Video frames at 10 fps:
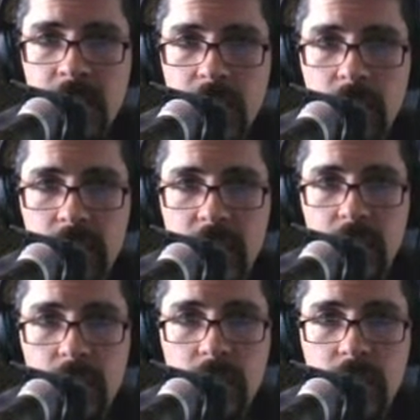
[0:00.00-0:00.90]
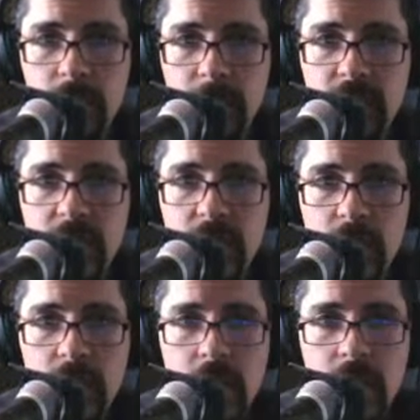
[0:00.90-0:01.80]
Elkanah, her husband, said to
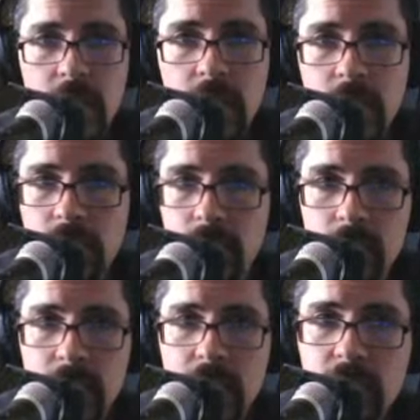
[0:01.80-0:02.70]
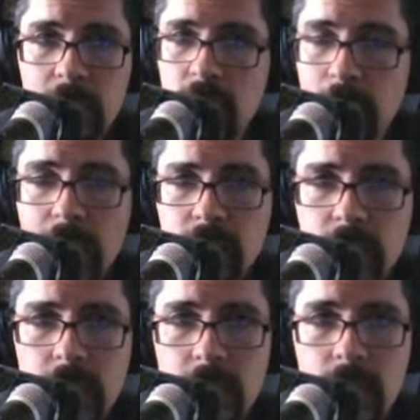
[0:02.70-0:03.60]
her, Do what seems best
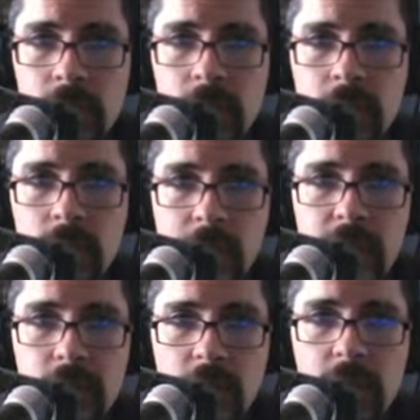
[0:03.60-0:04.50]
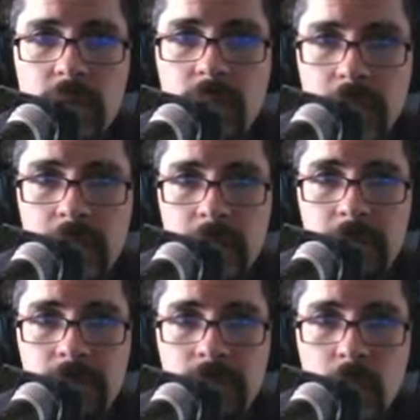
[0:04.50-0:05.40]
to you. Wait until you have weaned
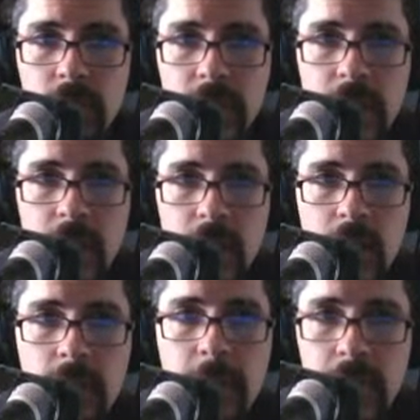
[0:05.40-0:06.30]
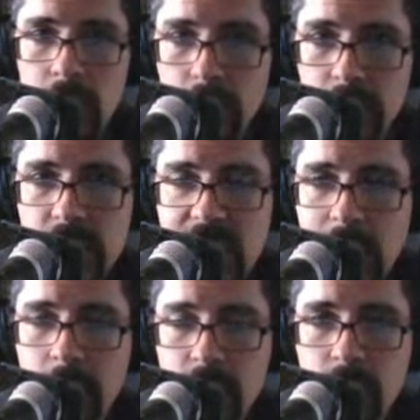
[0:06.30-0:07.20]
him. Only may the Lord
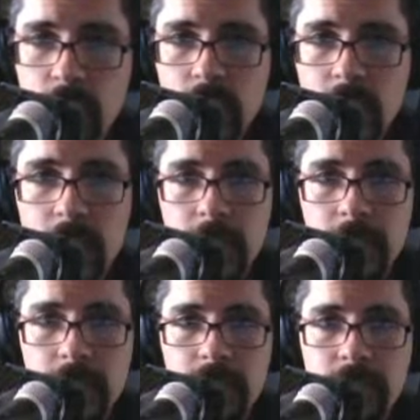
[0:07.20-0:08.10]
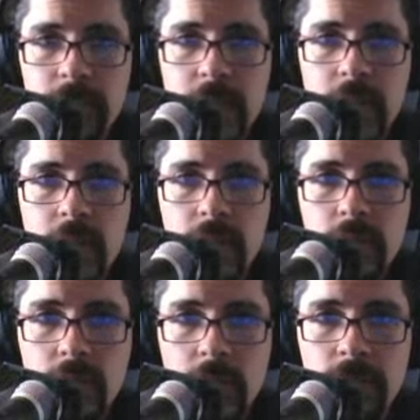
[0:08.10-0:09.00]
establish his word.
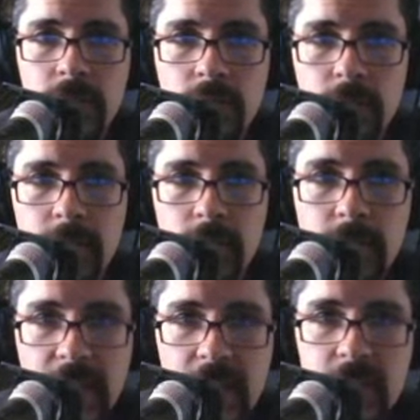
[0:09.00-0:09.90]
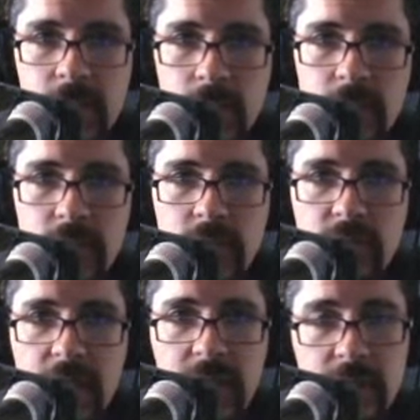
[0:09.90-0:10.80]
So the woman remained and nursed her
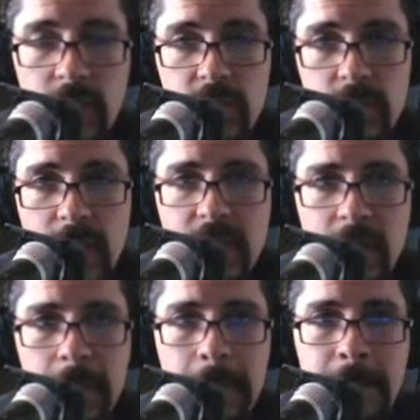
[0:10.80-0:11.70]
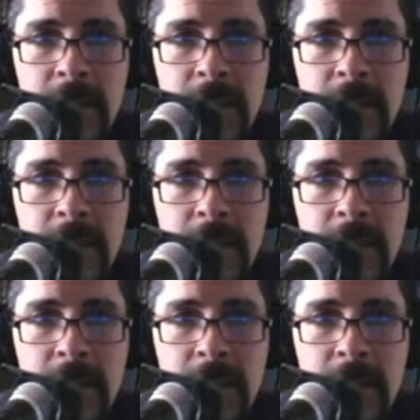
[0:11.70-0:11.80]
son until she weaned him.